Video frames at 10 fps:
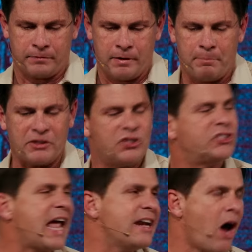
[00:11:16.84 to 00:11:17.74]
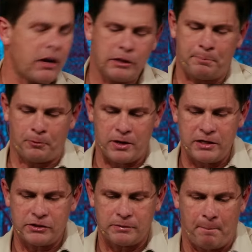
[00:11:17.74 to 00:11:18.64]
But Zadok the
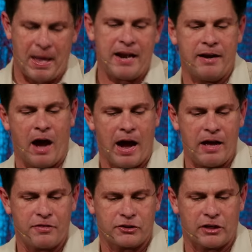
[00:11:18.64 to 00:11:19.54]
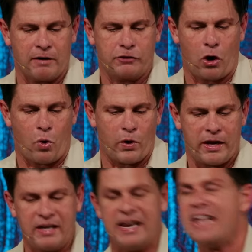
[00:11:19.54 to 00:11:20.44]
priest, Benaniah the son of
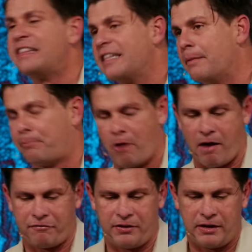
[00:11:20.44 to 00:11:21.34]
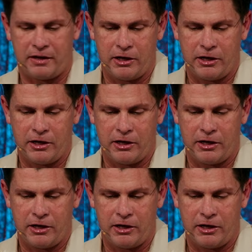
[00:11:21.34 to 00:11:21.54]
Jehoiada, Nathan the prophet,